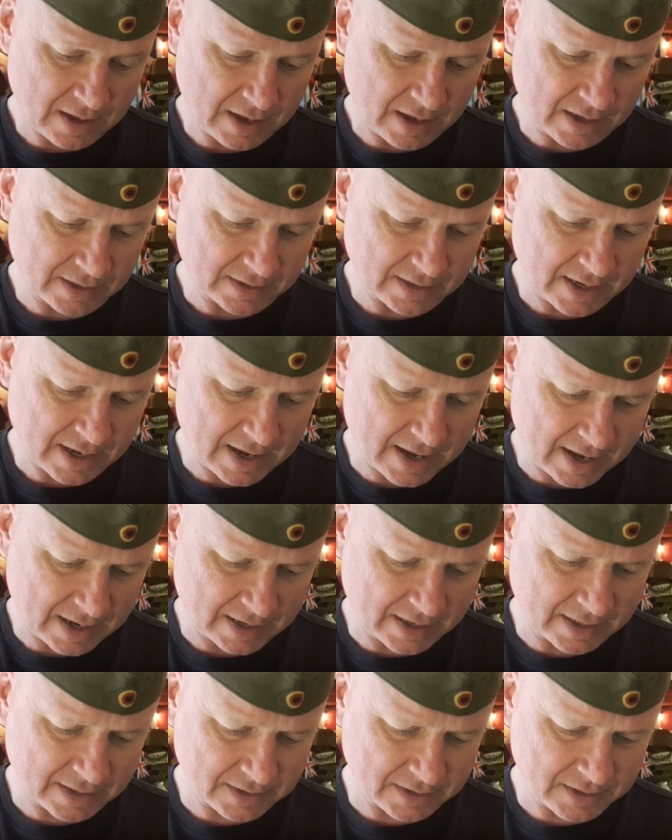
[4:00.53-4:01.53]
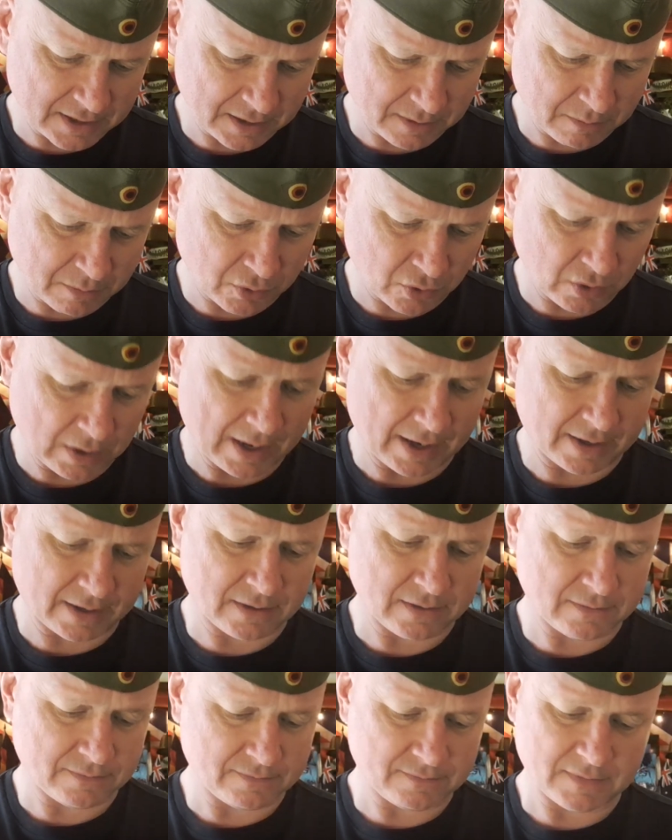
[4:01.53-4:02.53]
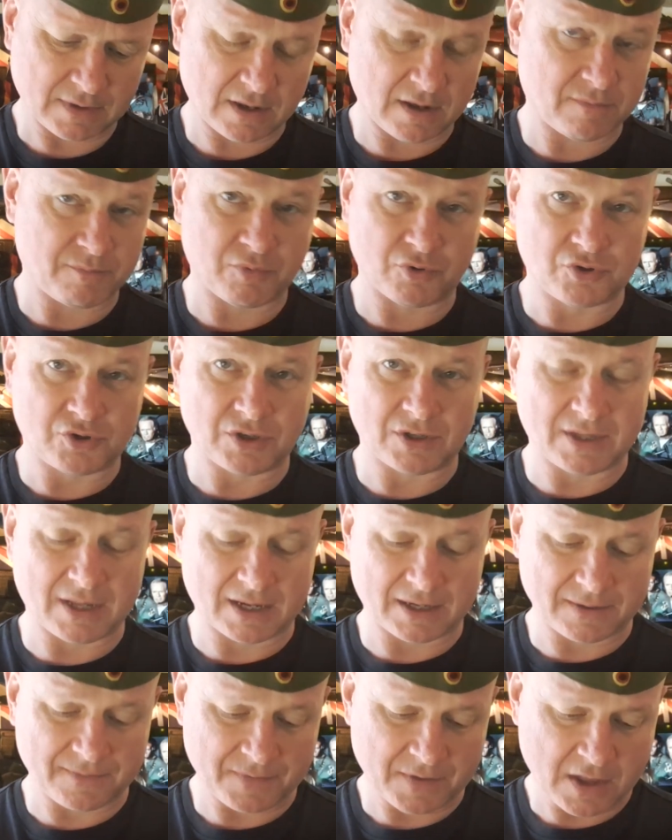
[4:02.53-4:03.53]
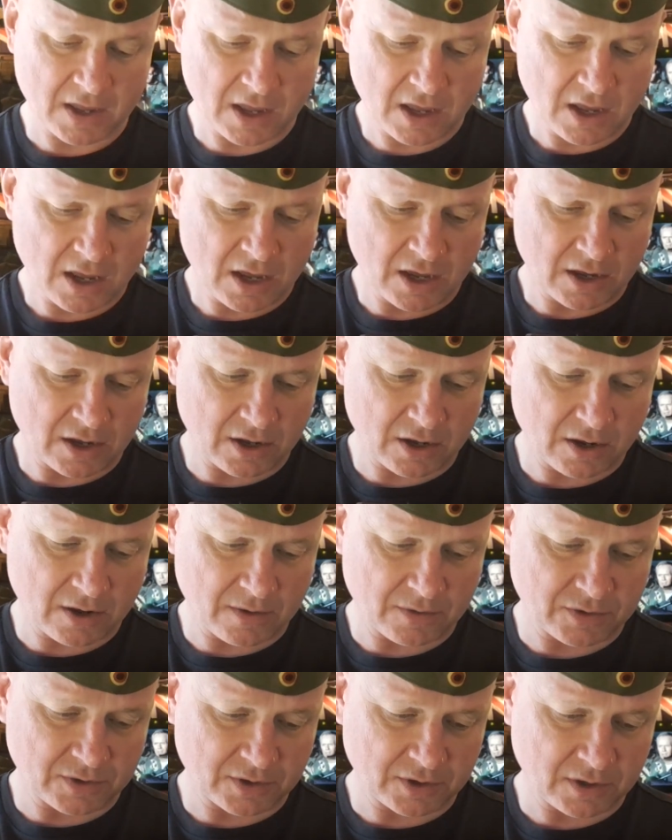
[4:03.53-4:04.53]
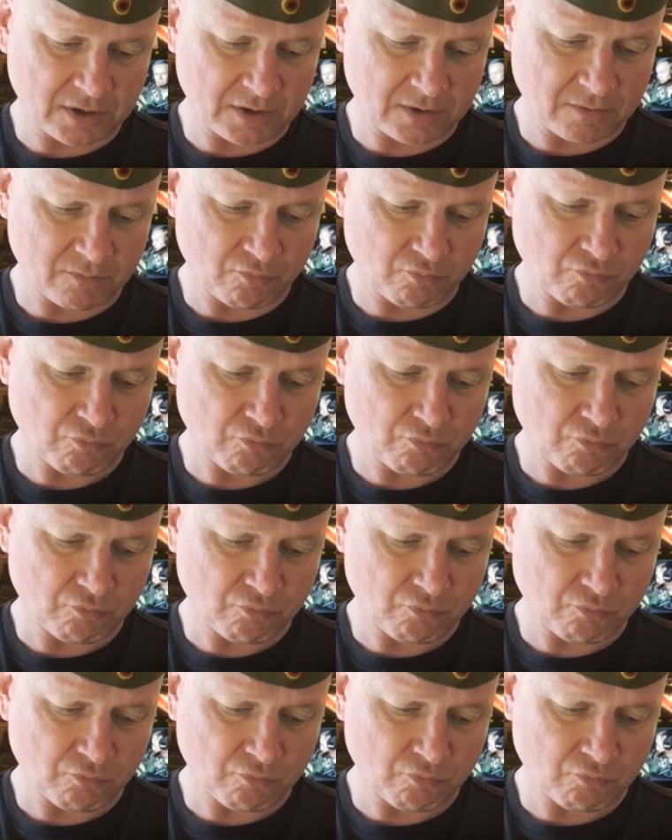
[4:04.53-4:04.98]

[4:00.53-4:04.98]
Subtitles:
at Akintin Bolag. I butchered that. The